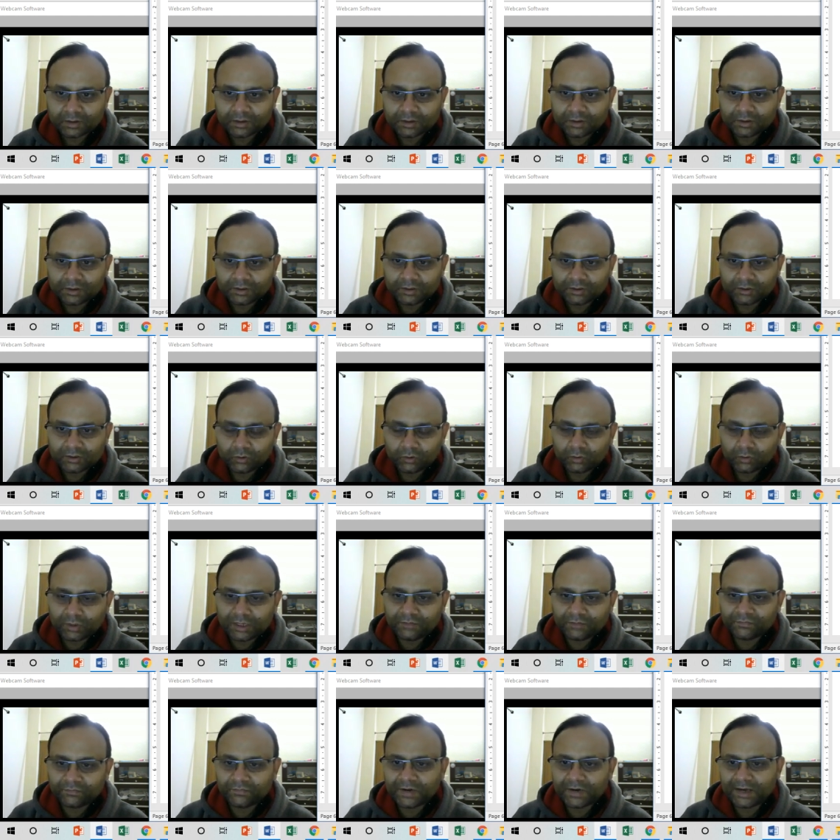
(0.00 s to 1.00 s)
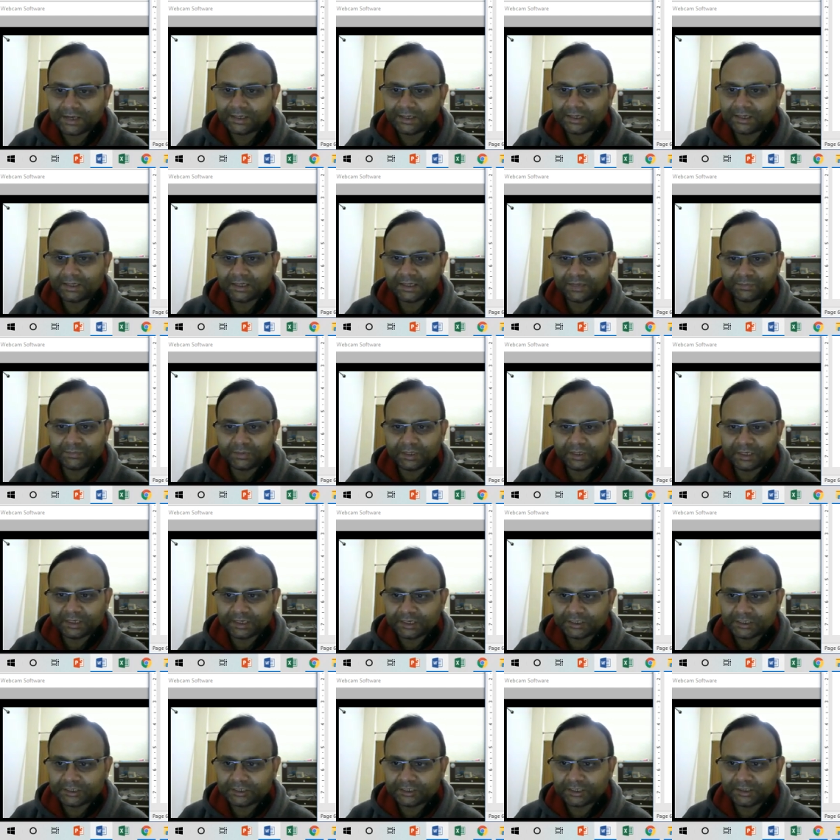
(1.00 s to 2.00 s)
you can file an
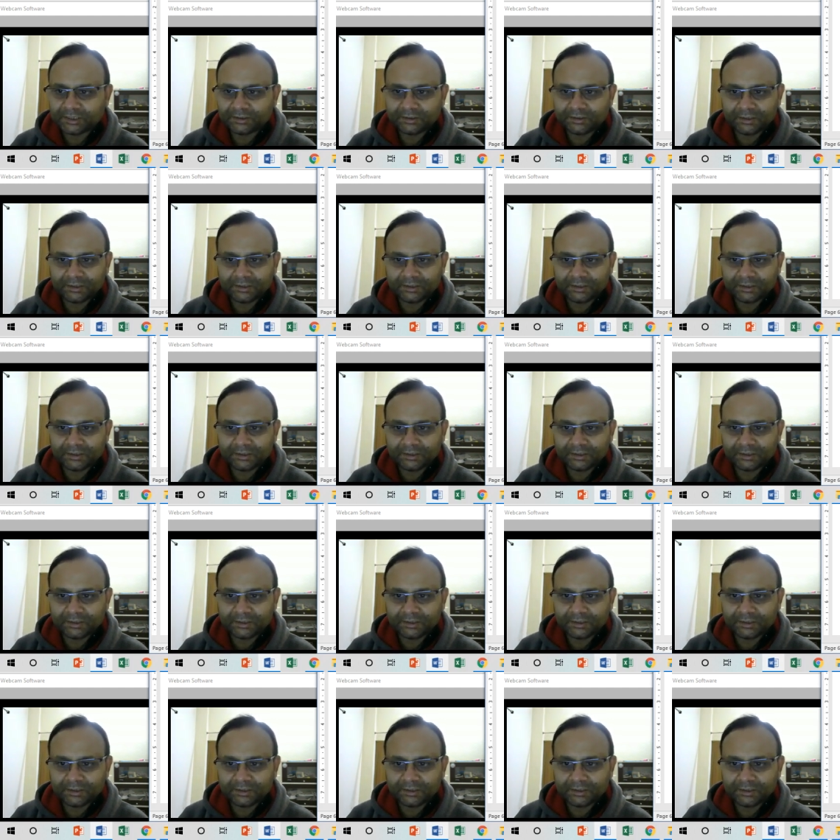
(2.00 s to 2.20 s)
application